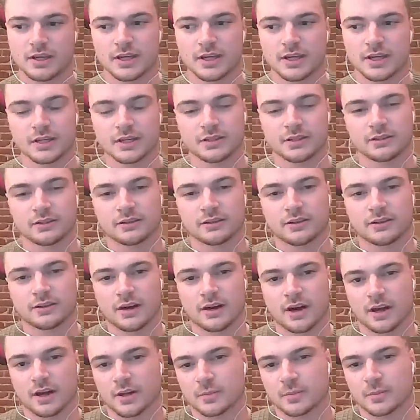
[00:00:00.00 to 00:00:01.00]
in
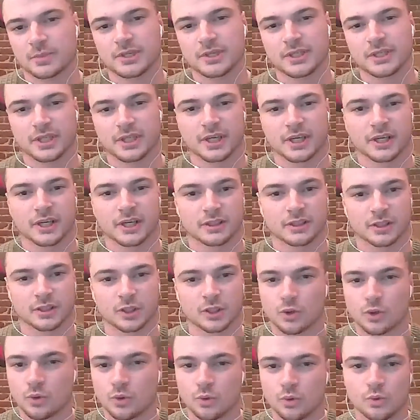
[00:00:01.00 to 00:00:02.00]
an
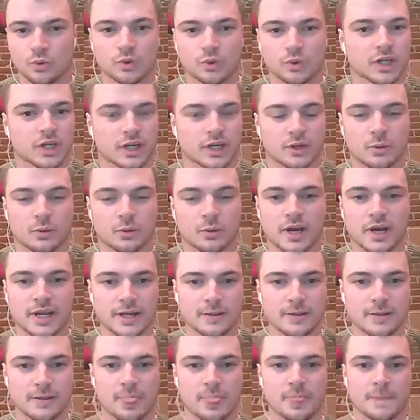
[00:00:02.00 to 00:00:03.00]
appealing, cool kind of
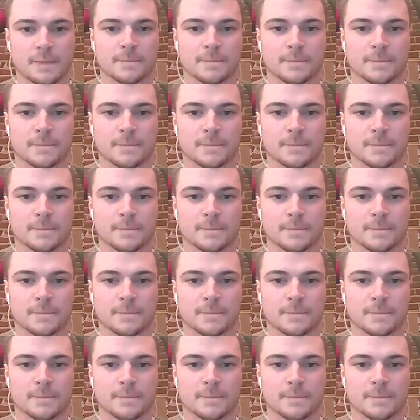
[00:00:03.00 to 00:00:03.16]
way.